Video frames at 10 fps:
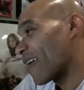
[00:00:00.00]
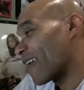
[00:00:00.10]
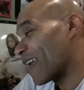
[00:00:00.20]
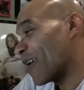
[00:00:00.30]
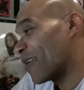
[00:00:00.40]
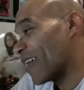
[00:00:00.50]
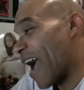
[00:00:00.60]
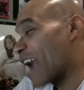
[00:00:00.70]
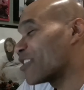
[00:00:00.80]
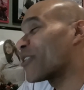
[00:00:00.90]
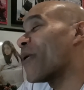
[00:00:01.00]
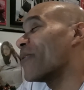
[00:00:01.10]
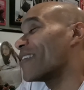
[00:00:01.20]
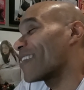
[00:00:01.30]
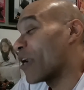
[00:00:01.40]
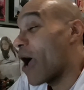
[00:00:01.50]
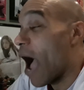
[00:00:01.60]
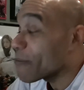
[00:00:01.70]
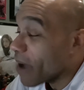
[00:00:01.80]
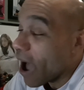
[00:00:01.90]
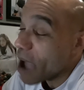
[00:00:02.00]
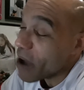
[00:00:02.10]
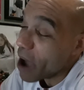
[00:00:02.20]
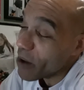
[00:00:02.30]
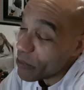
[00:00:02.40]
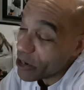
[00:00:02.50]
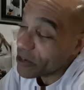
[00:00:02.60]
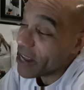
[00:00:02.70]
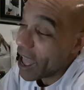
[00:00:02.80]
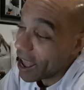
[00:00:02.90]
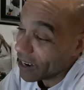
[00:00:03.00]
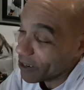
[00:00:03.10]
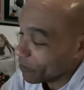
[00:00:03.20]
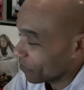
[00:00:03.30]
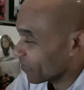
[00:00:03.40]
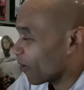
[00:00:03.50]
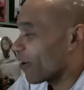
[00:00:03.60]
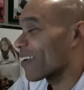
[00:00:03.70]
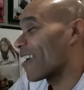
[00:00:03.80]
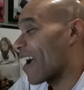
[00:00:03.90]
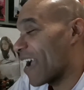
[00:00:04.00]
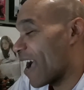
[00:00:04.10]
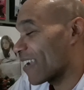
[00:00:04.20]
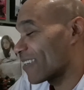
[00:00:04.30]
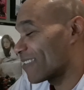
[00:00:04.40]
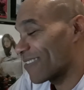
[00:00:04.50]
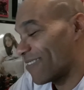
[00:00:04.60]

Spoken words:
Like I should totally say, I might be your dad. Oh god, I could.